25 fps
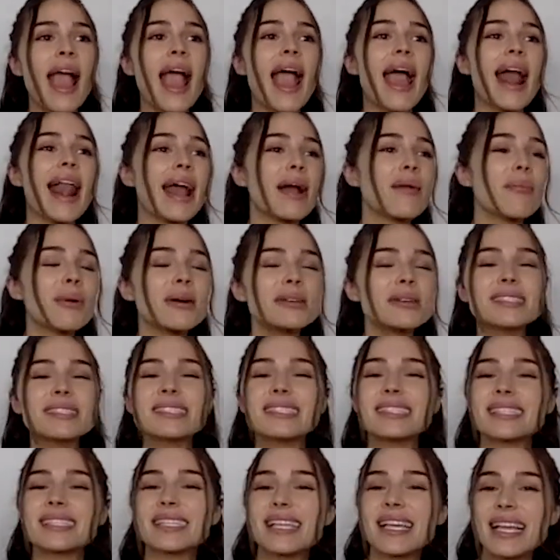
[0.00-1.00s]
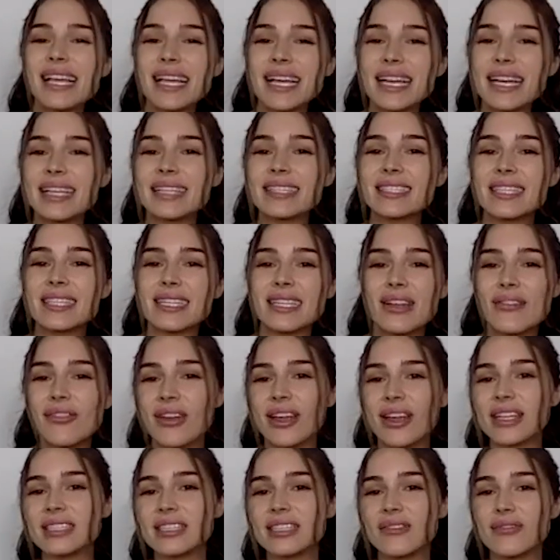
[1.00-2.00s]
and I wasn't seeing any
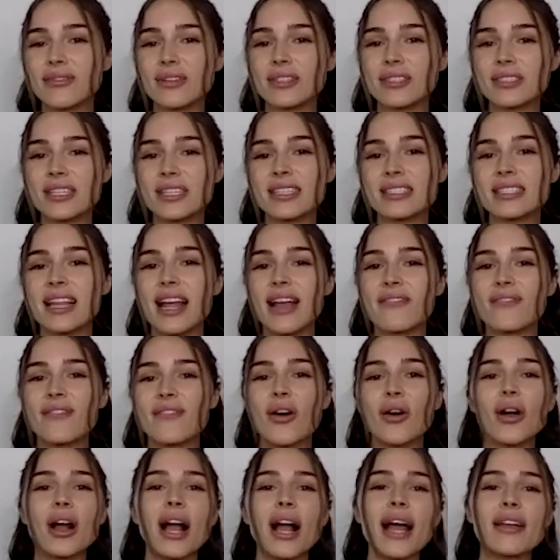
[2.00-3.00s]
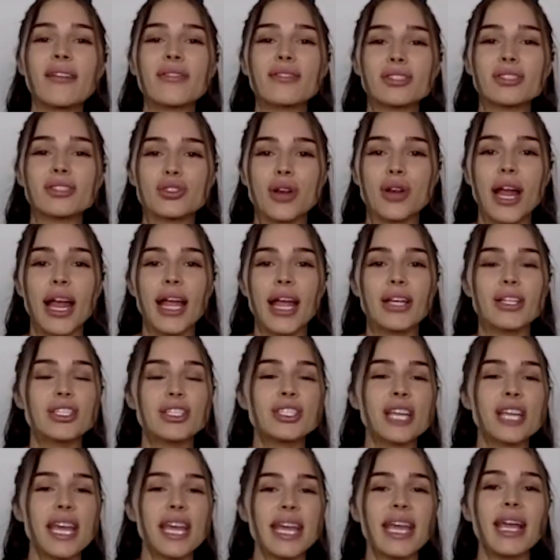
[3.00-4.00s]
significant differences, and I felt kind of strange
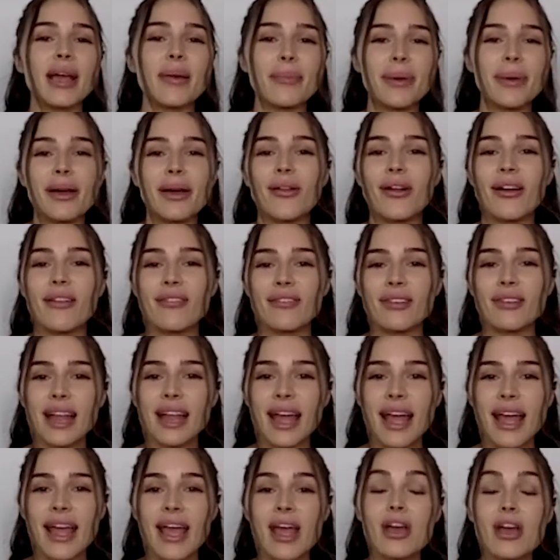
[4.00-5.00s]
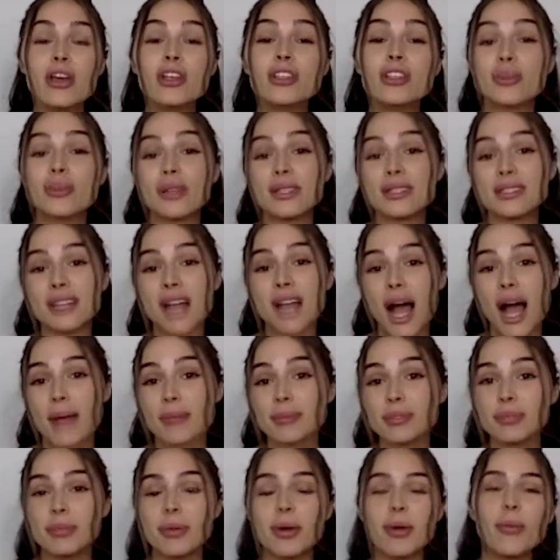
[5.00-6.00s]
taking a pill every day, so I
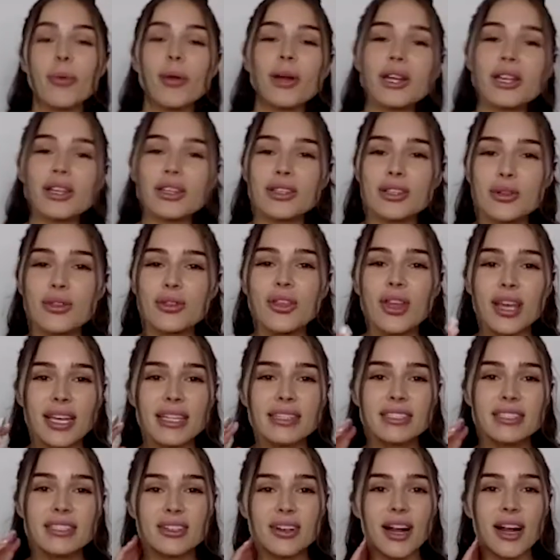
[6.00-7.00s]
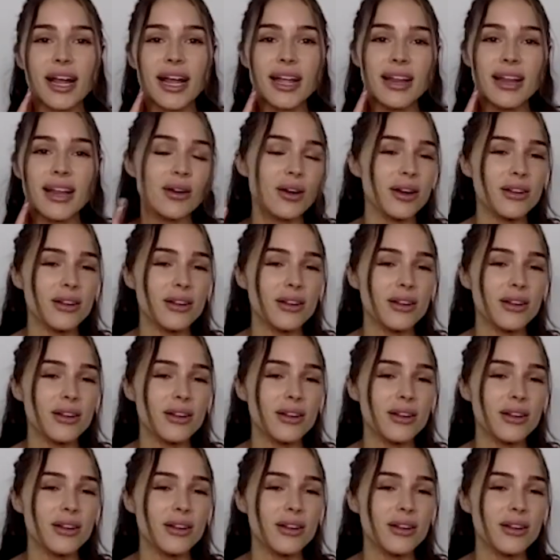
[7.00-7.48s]
stopped. But what do you think, it's great, or